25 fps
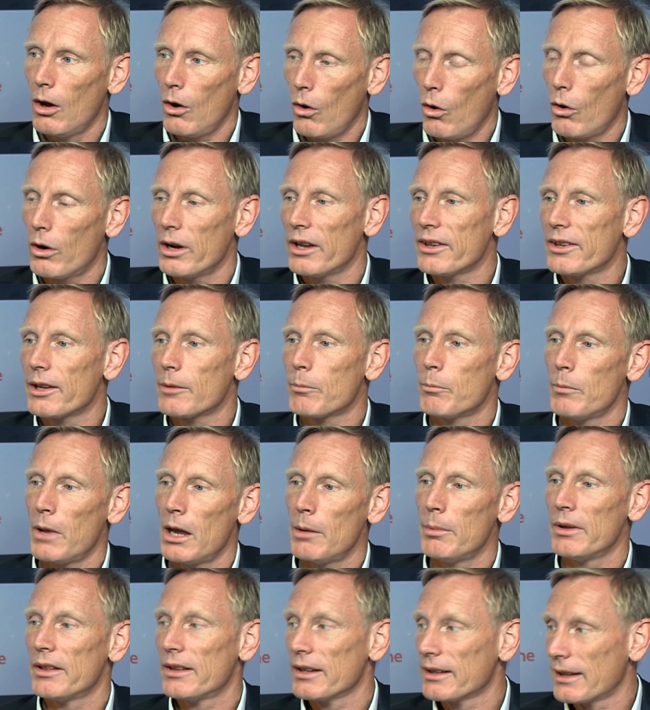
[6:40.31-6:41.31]
or is it
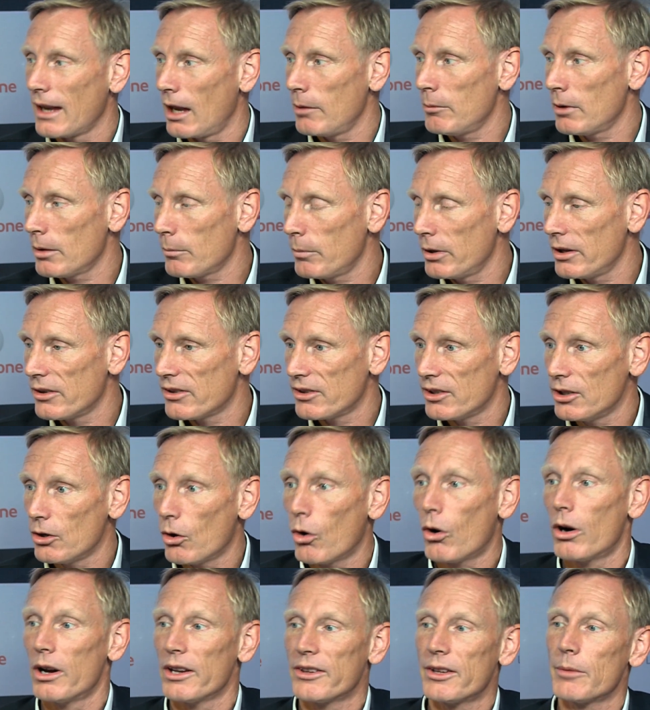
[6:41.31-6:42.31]
maybe the gaming PC,
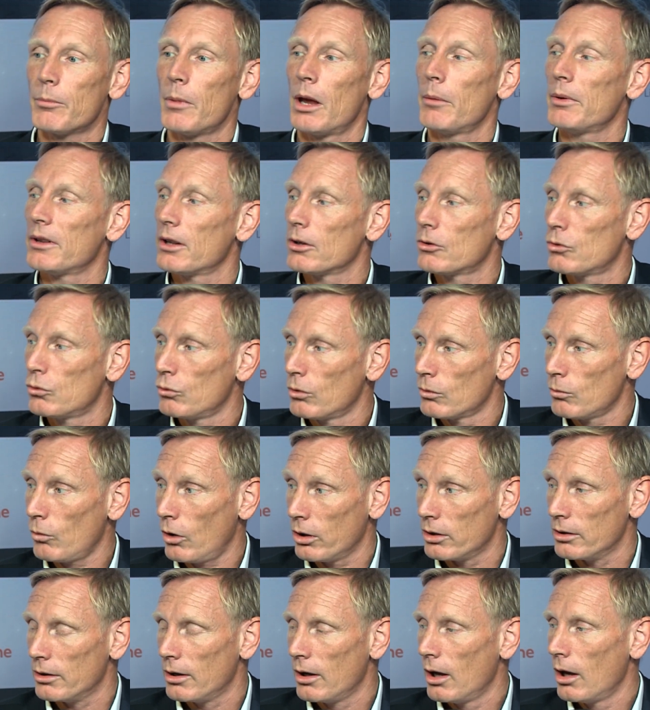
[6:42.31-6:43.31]
or is it maybe the
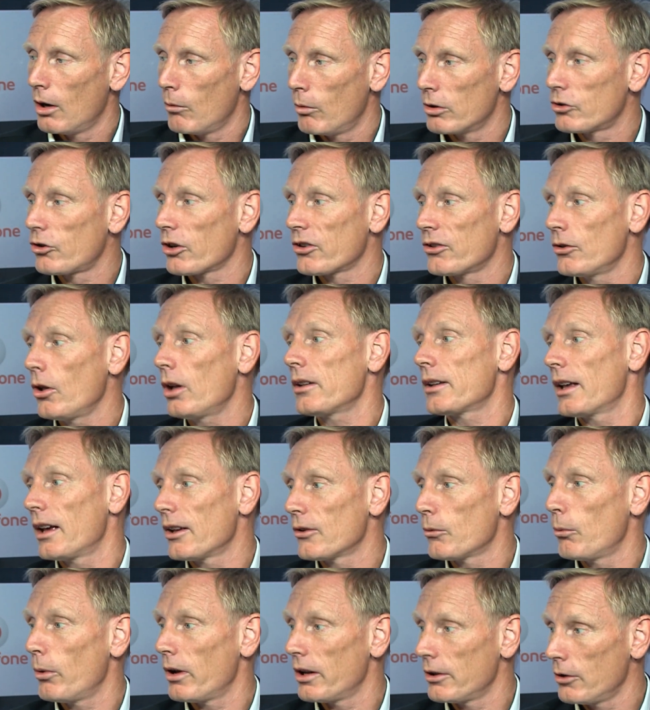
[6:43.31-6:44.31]
two-in-one, which is not
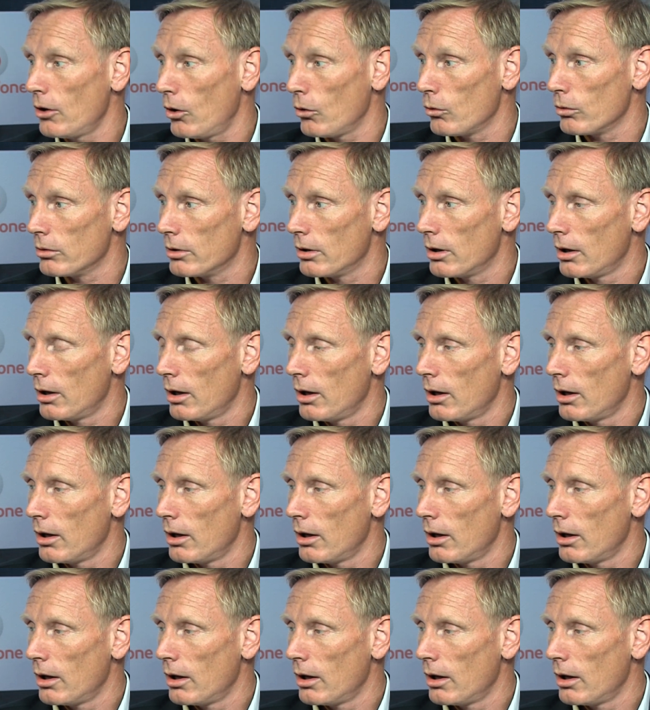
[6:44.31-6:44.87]
as well known.